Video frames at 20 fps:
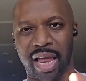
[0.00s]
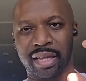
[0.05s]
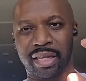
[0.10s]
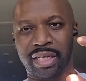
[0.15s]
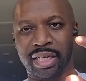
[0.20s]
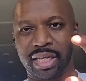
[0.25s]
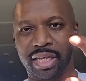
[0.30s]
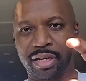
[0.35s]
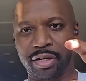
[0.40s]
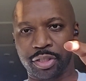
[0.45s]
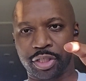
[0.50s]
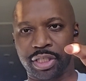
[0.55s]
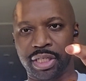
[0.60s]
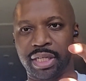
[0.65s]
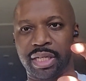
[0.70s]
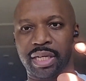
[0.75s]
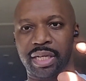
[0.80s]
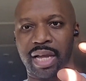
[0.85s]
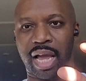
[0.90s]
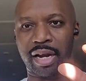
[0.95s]
He or she
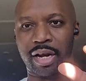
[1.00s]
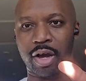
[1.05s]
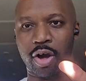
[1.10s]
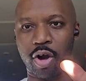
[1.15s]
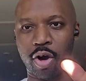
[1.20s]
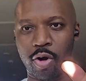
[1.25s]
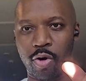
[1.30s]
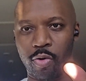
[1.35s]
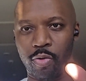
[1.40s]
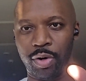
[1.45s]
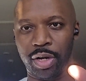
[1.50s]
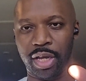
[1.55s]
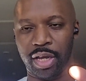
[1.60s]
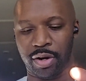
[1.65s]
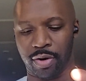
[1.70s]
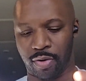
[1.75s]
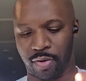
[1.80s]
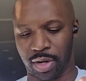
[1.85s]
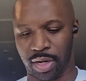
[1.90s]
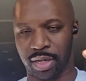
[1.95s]
can kind of hone
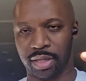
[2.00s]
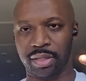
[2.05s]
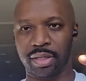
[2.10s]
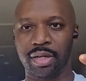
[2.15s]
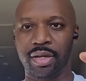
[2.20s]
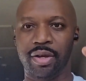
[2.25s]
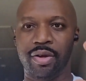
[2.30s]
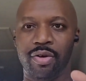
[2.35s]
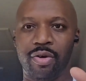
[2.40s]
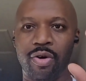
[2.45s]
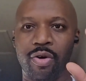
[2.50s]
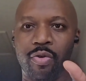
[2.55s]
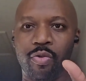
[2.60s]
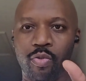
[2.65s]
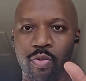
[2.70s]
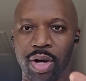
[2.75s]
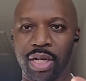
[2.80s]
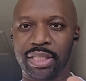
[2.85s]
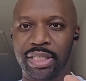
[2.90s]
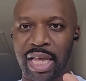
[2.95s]
in on it, on
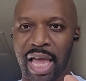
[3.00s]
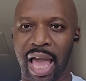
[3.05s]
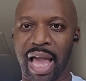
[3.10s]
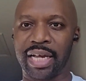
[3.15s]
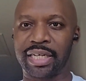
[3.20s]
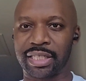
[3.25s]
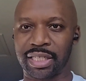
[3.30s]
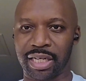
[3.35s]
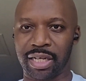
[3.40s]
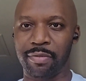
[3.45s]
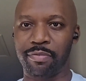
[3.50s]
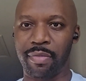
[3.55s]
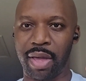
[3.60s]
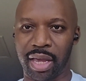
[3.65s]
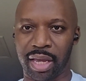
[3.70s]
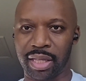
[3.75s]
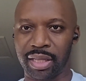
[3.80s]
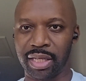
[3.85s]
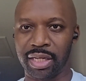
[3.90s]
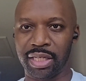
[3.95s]
what's actually
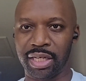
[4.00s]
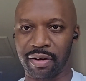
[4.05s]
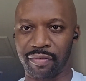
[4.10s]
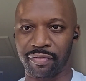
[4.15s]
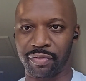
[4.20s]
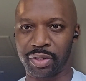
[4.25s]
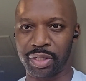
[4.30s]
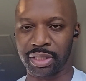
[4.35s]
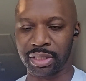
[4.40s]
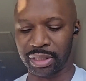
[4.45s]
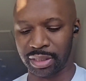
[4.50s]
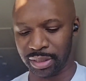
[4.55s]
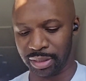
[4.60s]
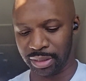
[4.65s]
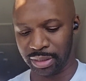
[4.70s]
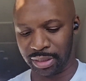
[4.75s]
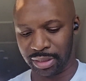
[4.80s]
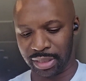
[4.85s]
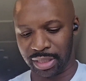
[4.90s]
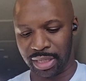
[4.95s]
making the difference.
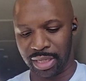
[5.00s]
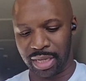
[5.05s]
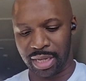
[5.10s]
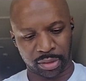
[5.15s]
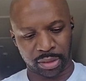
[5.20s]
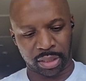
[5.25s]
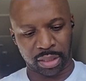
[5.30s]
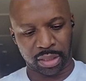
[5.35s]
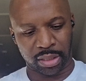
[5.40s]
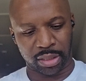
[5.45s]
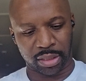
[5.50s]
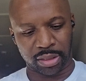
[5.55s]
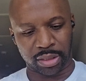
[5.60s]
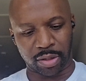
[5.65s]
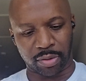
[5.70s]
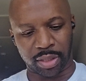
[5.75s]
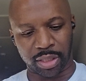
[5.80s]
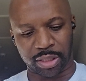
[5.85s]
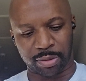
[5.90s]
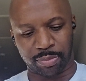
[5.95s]

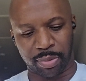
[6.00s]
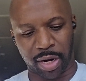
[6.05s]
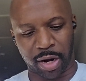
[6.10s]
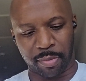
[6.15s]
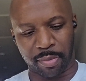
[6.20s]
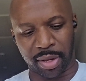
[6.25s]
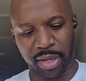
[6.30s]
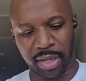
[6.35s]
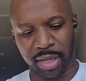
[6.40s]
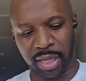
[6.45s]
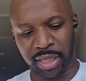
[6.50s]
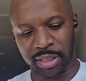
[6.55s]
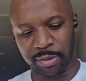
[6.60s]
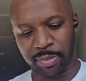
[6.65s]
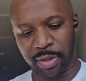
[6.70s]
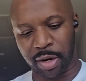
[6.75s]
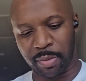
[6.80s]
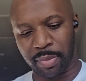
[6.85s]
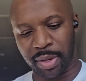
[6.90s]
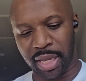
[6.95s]
So the
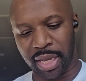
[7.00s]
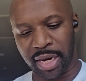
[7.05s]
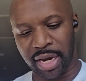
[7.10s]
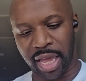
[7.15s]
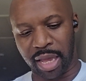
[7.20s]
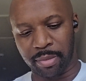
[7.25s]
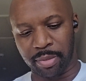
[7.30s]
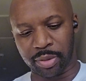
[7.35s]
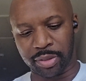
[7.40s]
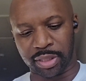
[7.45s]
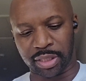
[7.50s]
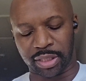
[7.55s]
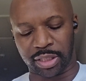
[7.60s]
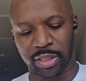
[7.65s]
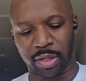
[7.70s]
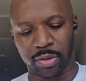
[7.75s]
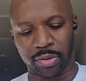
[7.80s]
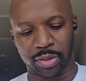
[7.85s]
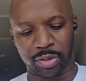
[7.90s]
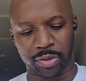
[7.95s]
experiment enables the
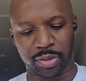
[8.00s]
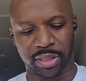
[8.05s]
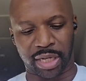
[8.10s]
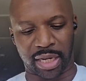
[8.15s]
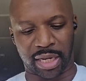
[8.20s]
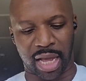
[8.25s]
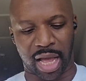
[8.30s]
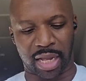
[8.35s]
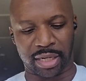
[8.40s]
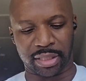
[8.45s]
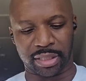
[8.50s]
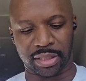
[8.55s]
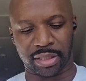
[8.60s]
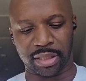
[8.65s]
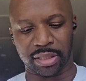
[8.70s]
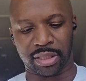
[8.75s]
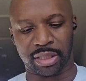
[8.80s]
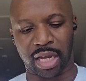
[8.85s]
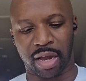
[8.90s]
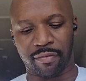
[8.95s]
social psychologist to
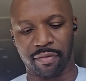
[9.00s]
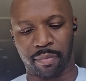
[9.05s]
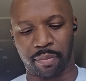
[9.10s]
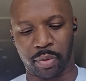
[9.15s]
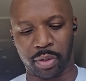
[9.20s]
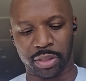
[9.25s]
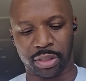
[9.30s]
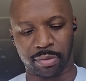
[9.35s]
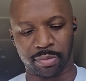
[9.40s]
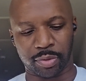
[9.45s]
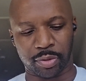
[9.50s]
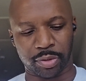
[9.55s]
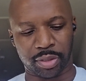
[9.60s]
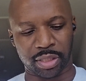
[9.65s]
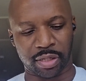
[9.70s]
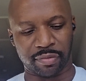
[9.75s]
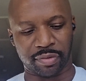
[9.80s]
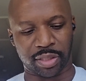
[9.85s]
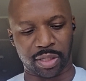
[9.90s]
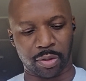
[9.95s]
discover principles
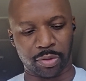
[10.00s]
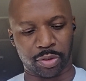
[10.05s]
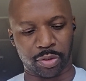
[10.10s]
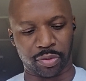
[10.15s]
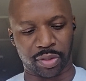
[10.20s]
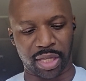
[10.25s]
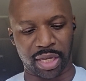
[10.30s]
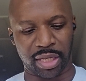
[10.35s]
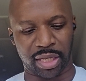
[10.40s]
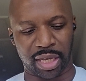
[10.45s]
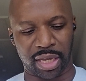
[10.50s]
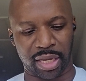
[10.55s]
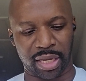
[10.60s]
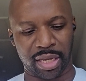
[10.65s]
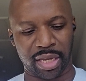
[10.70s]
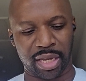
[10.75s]
of social thinking,